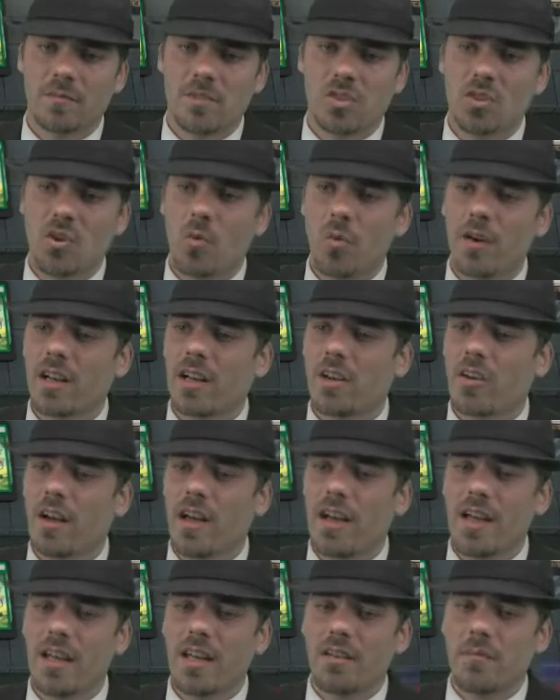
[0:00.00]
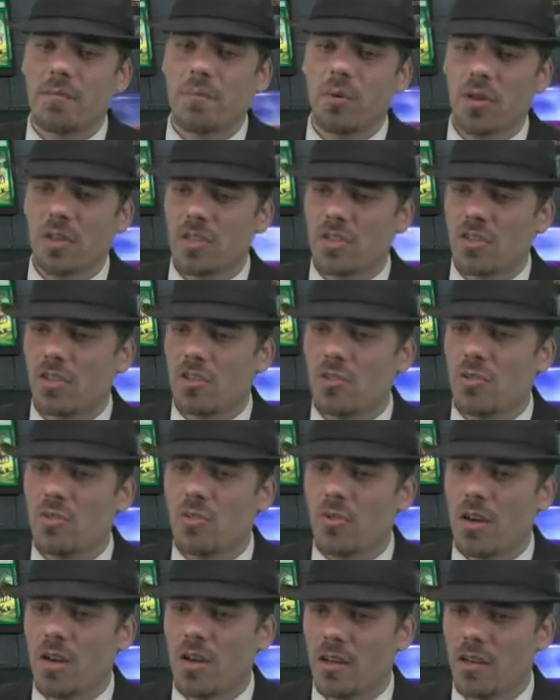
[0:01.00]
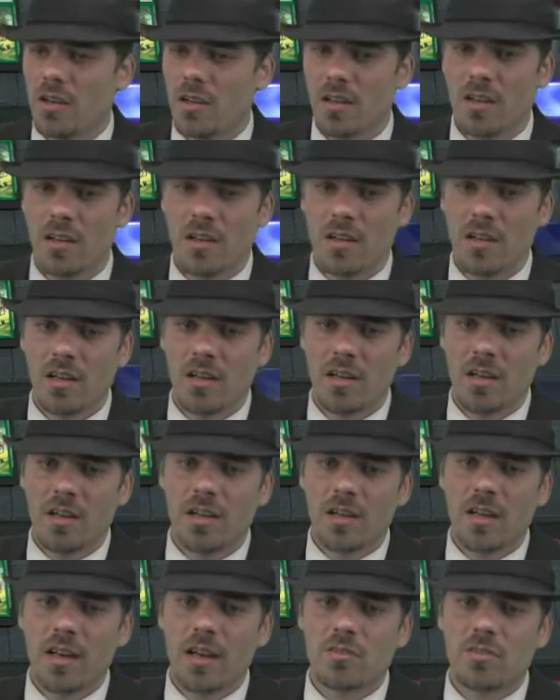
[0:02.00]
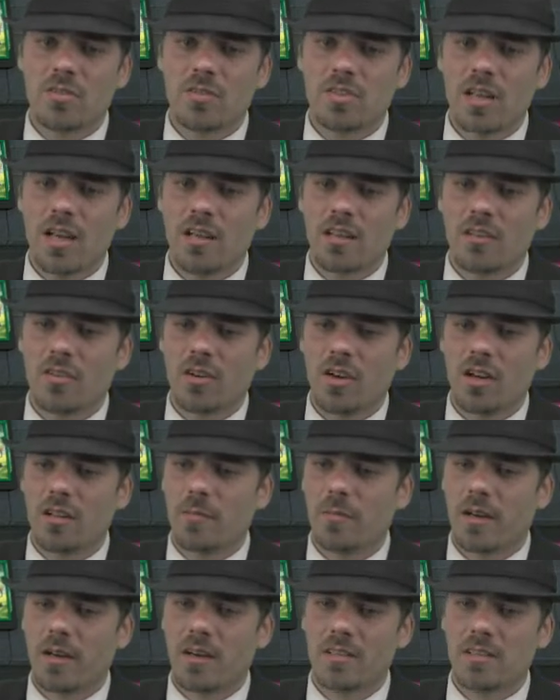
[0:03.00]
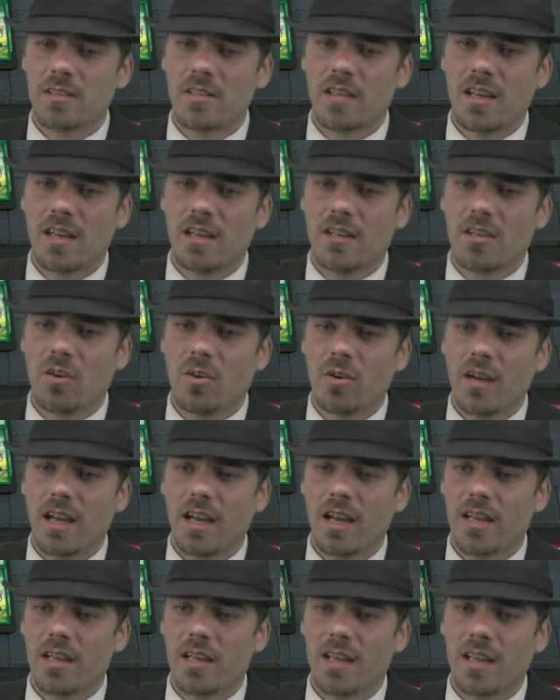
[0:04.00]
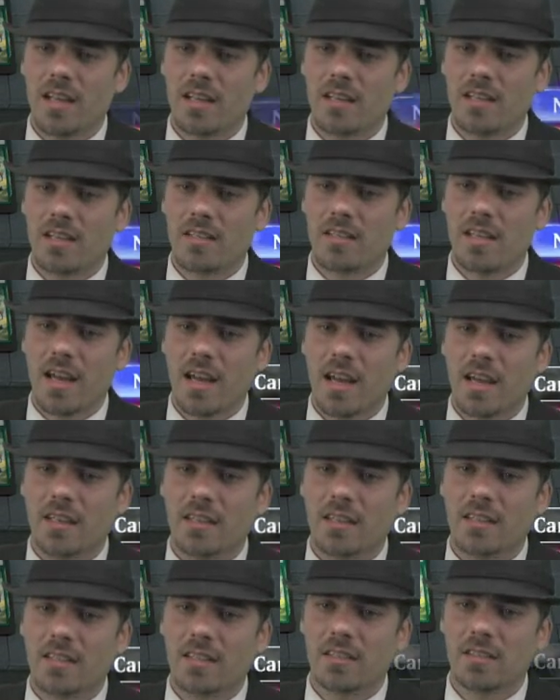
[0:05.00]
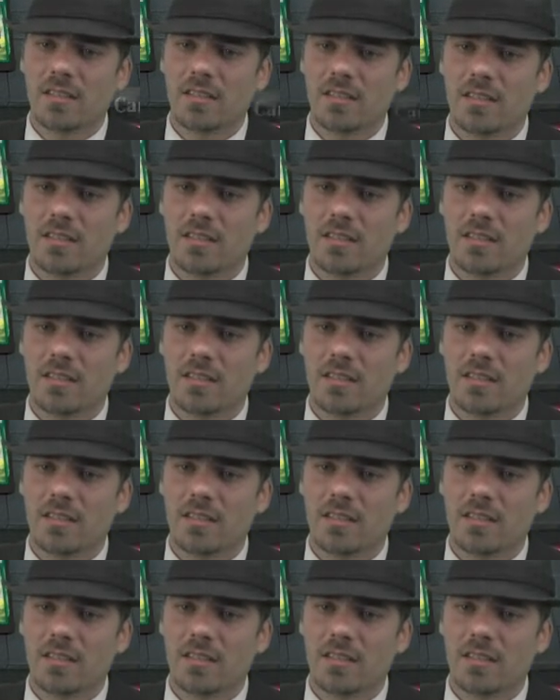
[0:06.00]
So we're going to go ahead, put 2 counters onto the Crawling Barrens, and go ahead and attack here.